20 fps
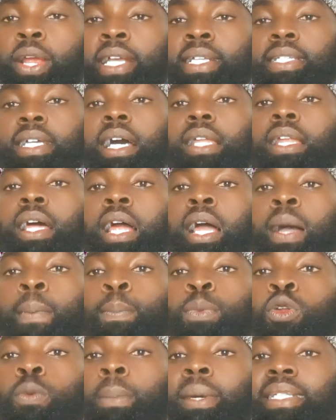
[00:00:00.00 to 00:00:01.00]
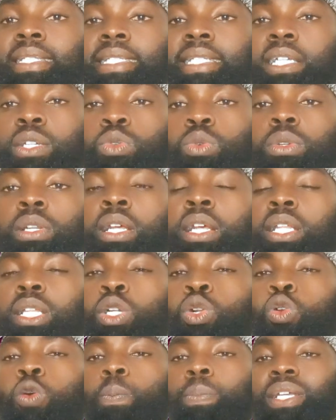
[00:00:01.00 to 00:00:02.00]
We can say al-hablu matinun.
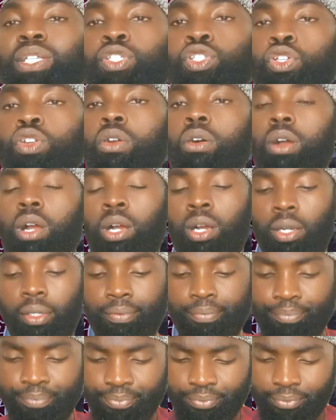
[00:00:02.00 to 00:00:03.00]
The rope is strong.